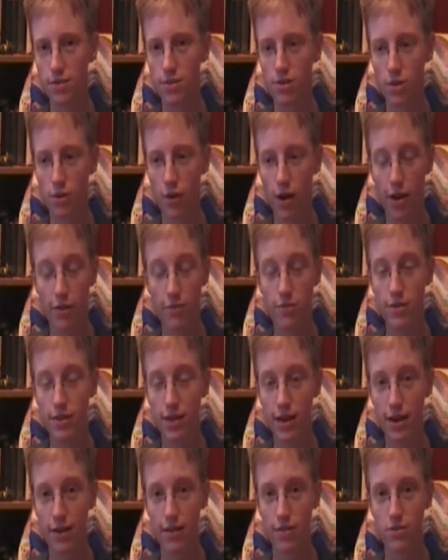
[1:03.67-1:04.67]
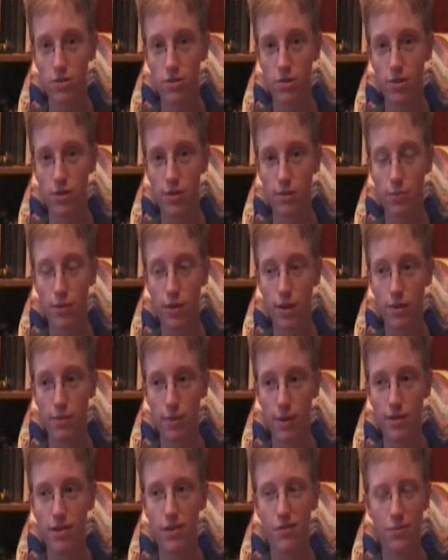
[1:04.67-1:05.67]
so every character is played
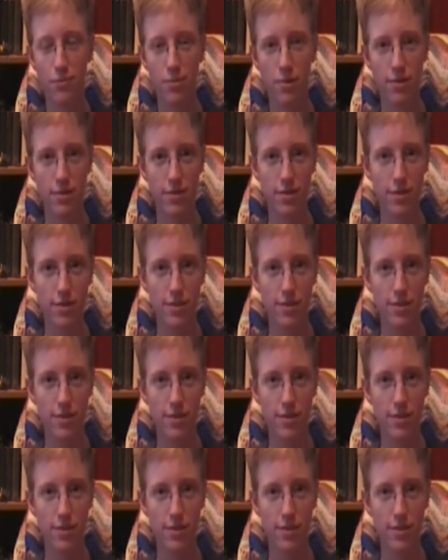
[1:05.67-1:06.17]
by a different person.